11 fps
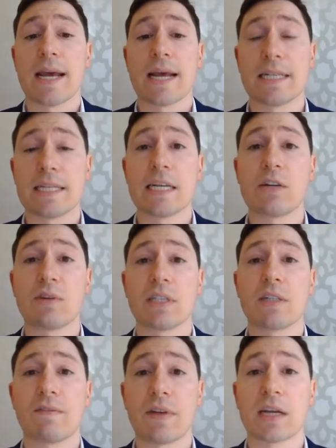and decreased
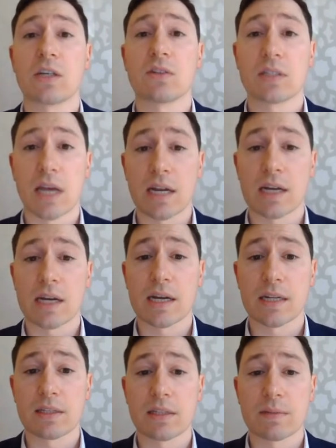effector
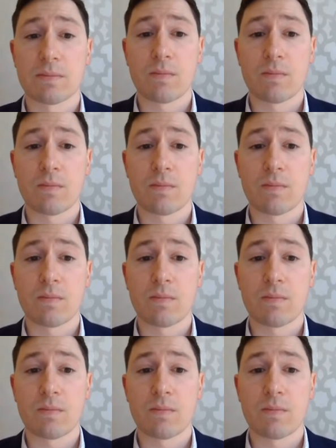cytokines,